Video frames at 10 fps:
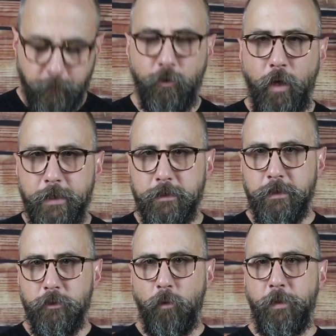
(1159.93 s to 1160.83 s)
of
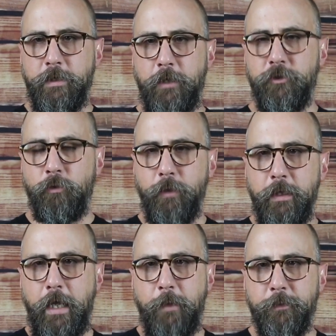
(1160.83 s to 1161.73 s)
crisis or potential
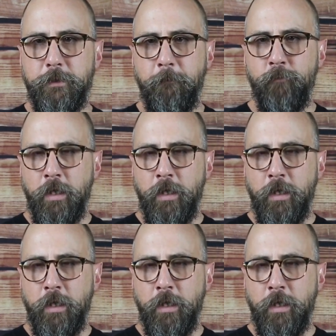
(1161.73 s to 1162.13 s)
relapse.